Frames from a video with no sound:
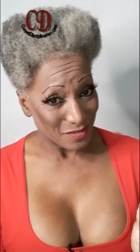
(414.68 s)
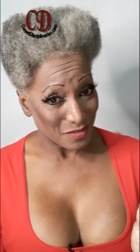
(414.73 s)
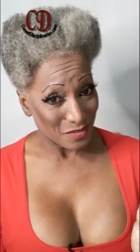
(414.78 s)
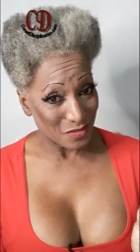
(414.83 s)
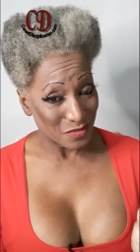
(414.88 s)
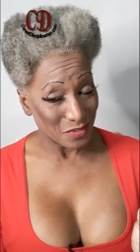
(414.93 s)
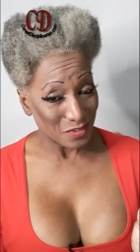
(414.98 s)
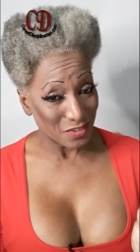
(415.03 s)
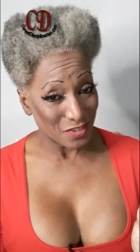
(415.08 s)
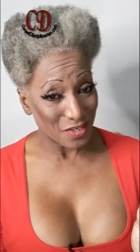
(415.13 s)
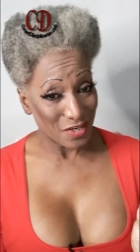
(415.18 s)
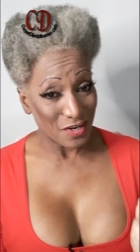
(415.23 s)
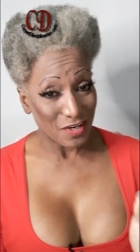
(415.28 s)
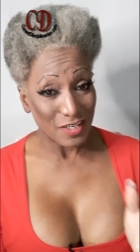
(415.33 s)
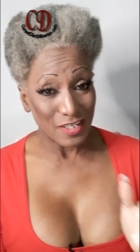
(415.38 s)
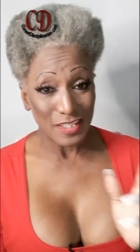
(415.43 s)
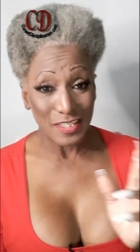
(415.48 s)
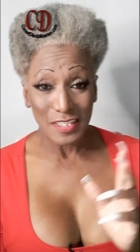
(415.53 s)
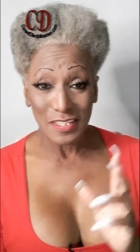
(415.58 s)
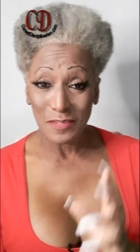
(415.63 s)
Cooked
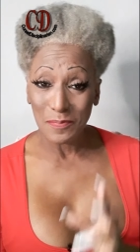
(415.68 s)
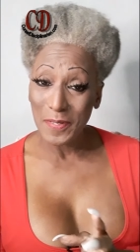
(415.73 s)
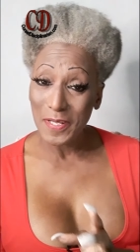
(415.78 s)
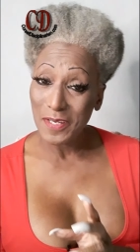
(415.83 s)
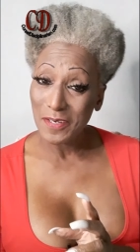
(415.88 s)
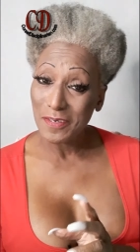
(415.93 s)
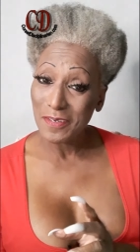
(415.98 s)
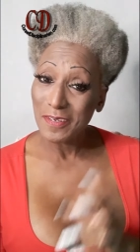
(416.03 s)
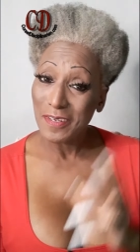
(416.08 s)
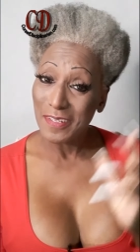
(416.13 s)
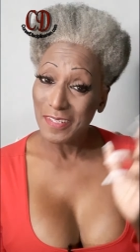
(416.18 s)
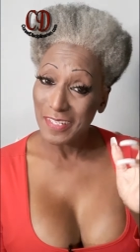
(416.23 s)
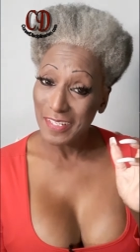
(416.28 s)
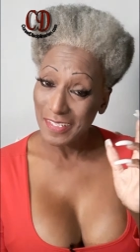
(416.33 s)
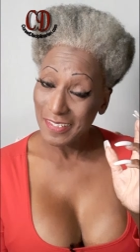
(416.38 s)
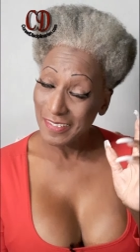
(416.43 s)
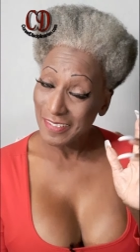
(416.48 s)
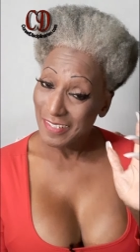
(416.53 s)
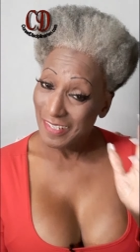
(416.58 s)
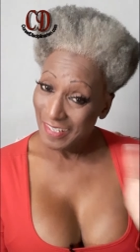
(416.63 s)
garlic is better
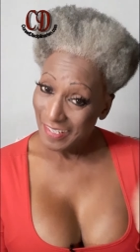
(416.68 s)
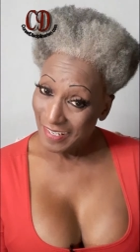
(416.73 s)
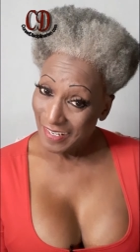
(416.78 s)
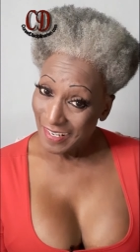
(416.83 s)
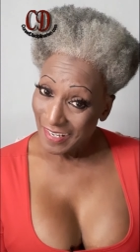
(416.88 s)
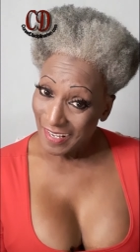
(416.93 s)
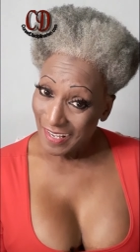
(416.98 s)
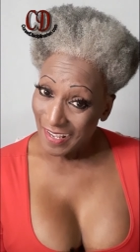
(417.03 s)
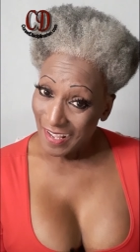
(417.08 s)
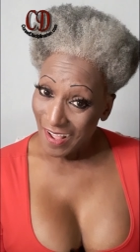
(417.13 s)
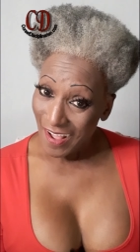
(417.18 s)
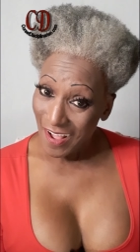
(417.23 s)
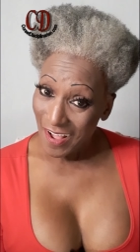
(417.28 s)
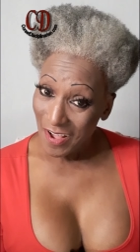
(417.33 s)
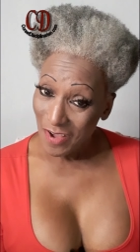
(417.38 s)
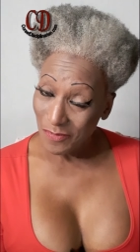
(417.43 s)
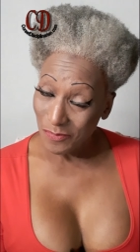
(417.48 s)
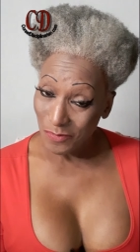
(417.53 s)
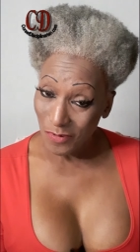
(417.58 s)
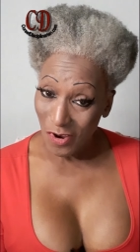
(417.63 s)
than
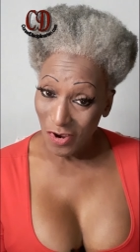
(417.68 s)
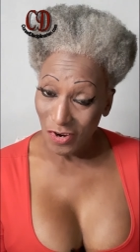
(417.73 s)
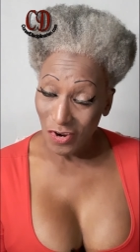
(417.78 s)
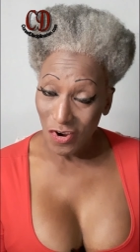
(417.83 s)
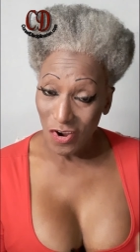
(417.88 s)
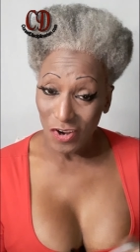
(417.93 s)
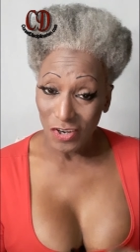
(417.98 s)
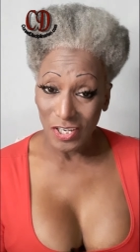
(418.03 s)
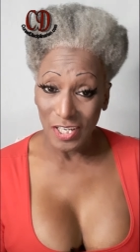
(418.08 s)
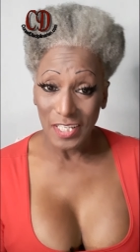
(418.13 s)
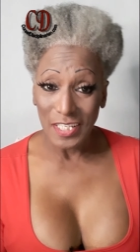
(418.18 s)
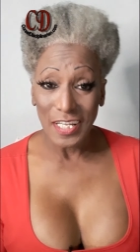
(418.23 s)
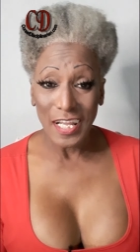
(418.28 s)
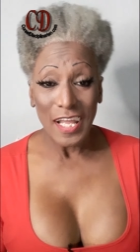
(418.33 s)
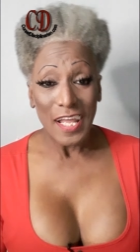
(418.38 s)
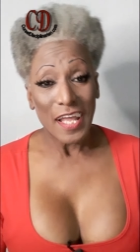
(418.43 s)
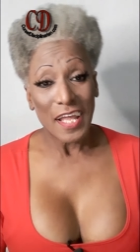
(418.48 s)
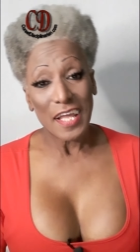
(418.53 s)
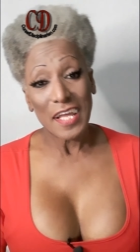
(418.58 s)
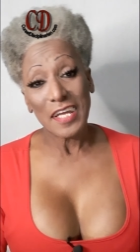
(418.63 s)
raw garlic.
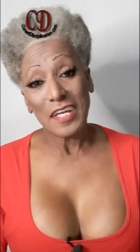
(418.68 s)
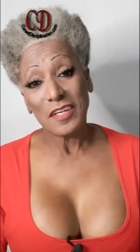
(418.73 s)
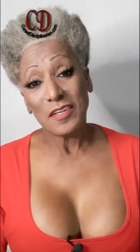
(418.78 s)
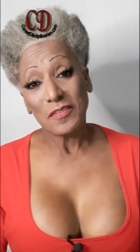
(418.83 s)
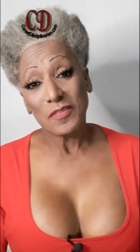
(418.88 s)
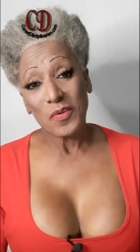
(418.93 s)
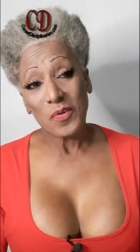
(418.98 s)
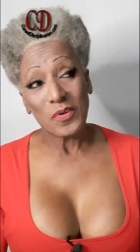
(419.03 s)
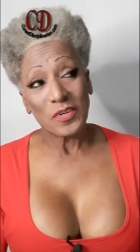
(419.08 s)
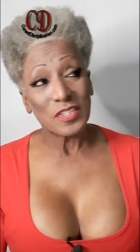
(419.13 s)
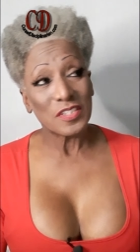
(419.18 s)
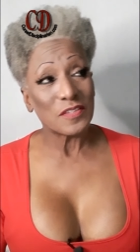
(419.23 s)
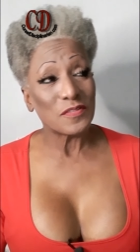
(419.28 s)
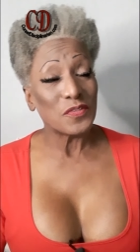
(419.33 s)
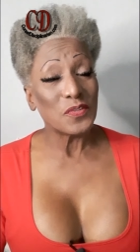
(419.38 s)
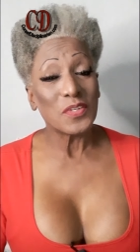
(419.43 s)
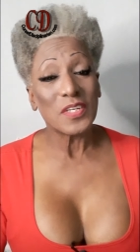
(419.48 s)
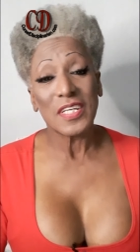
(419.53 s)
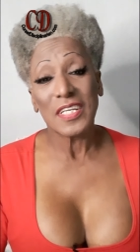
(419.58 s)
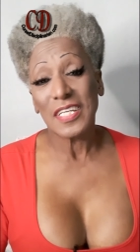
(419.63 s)
And of course, if
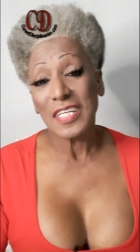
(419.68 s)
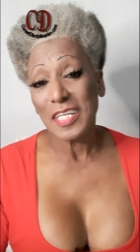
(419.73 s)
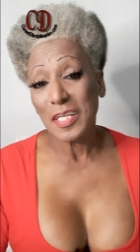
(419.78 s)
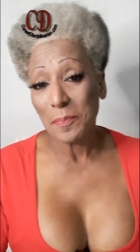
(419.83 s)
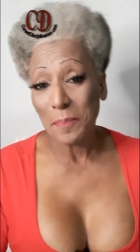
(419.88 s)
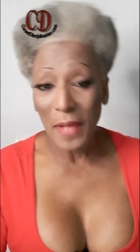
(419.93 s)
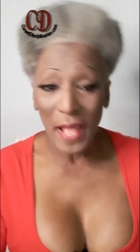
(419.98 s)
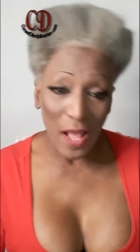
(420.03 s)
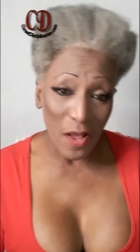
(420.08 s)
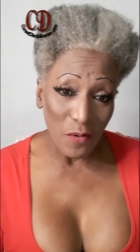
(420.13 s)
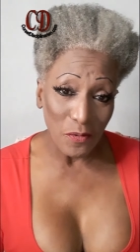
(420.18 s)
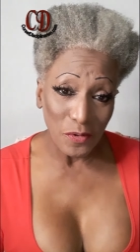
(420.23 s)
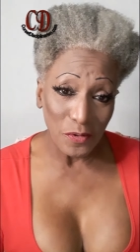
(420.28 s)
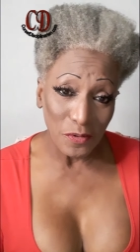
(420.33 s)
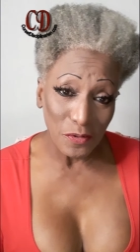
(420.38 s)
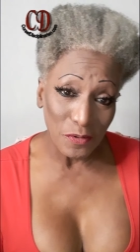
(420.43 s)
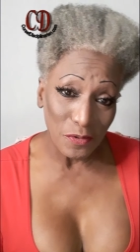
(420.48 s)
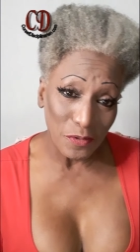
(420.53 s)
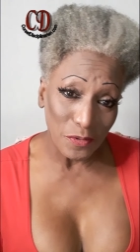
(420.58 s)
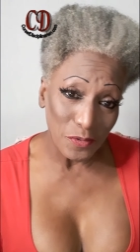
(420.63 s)
you can get it
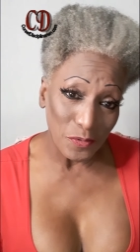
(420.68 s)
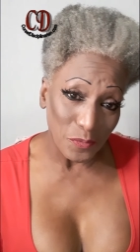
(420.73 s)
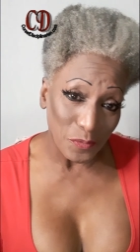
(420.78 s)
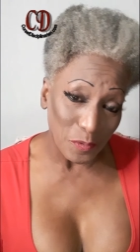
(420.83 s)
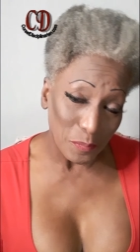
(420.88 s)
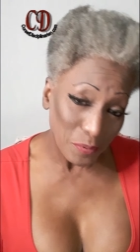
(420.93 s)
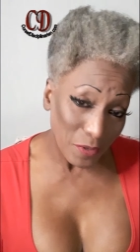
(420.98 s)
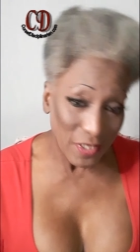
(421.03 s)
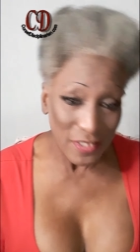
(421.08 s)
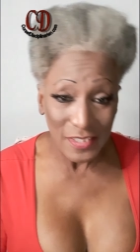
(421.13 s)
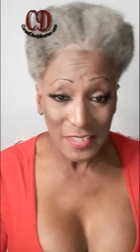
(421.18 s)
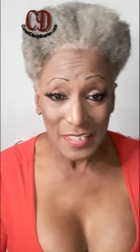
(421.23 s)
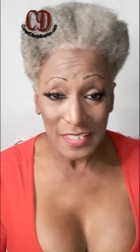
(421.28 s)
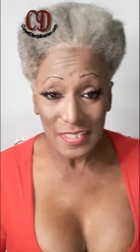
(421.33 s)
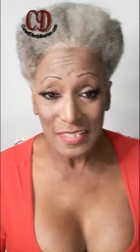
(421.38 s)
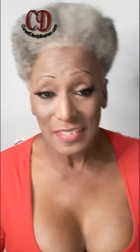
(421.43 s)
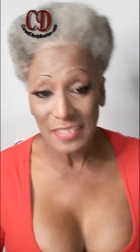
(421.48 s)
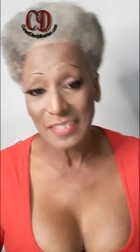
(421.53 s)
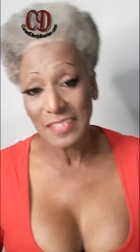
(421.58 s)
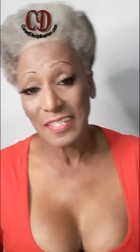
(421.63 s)
powdered or processed,